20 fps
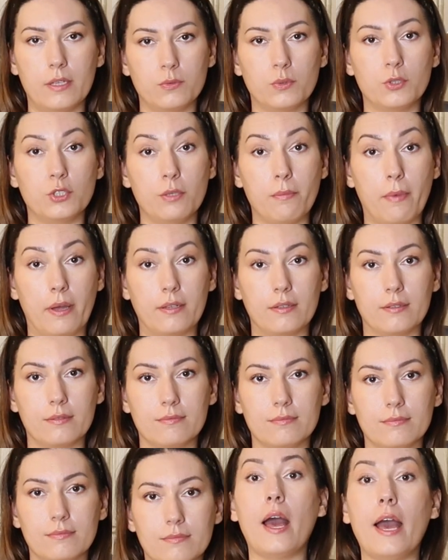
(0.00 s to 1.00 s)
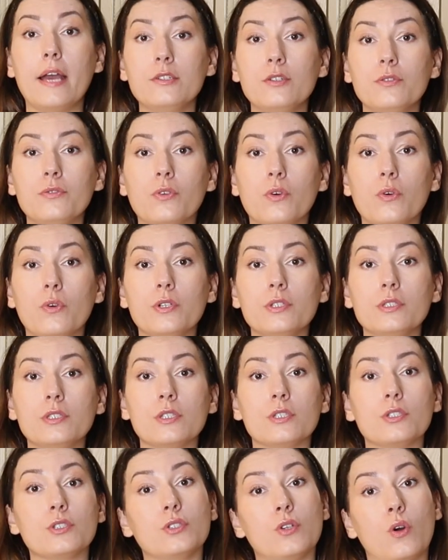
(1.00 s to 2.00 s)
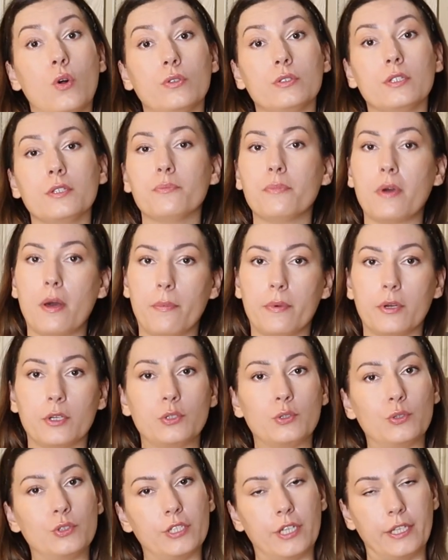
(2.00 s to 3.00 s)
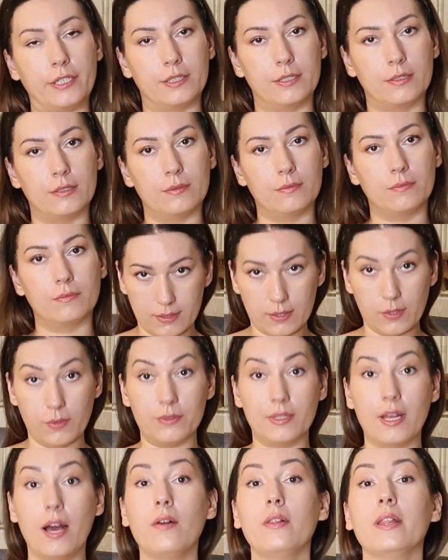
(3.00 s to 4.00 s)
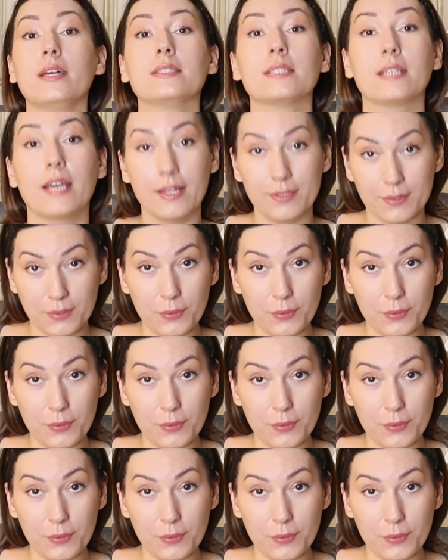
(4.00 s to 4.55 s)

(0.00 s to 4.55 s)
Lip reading: what she meant. And of course salt and pepper to taste. So now let's get